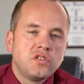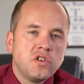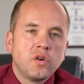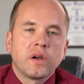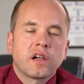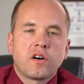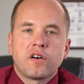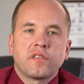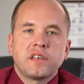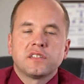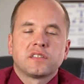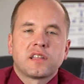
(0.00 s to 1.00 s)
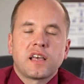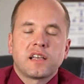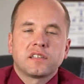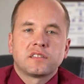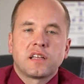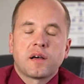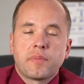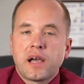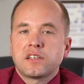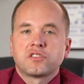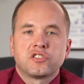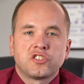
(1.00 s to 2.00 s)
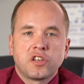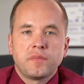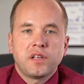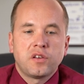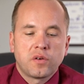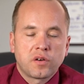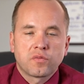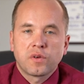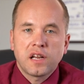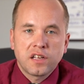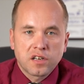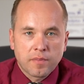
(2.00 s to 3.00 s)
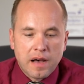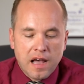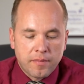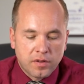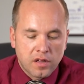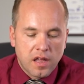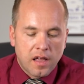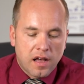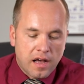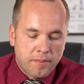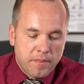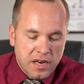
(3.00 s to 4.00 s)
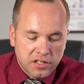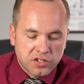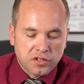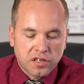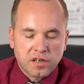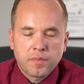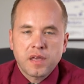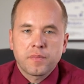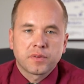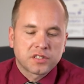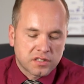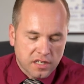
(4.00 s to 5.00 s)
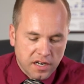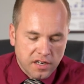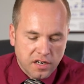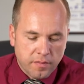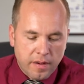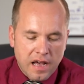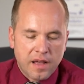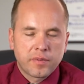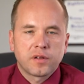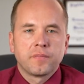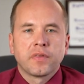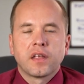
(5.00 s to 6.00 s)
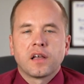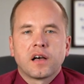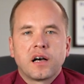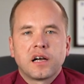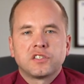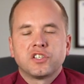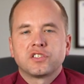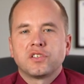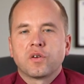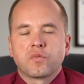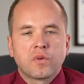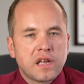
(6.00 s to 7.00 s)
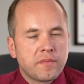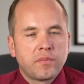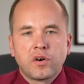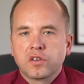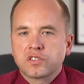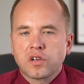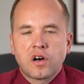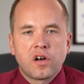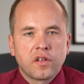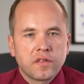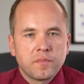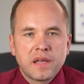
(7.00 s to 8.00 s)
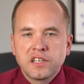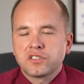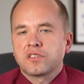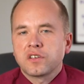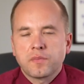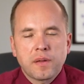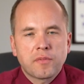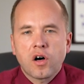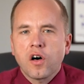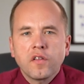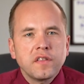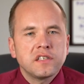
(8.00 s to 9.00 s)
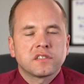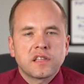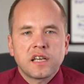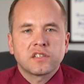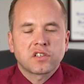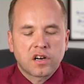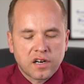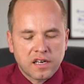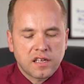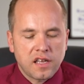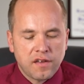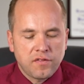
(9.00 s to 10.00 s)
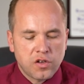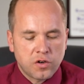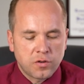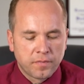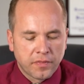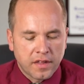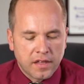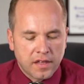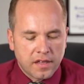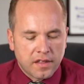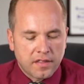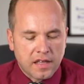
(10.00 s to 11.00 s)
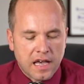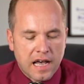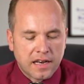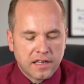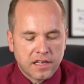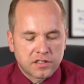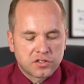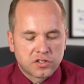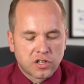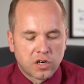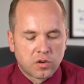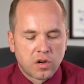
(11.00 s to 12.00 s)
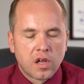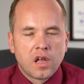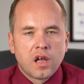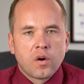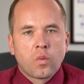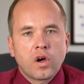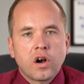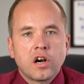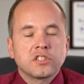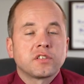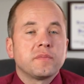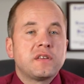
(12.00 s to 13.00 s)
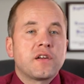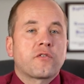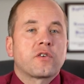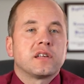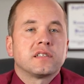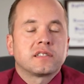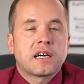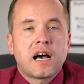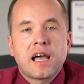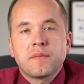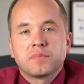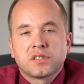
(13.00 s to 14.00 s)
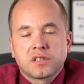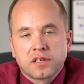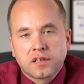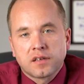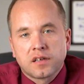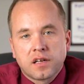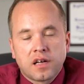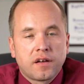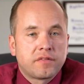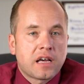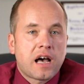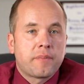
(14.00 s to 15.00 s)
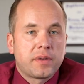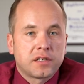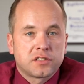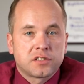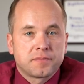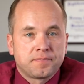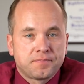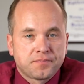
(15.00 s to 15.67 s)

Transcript: doing all these things that a pastor should be doing, reading your Bible, ministering to people, studying your Bible, reading books, all ministering to people. All these things are going to give you the ideas. So what are some different types of topics?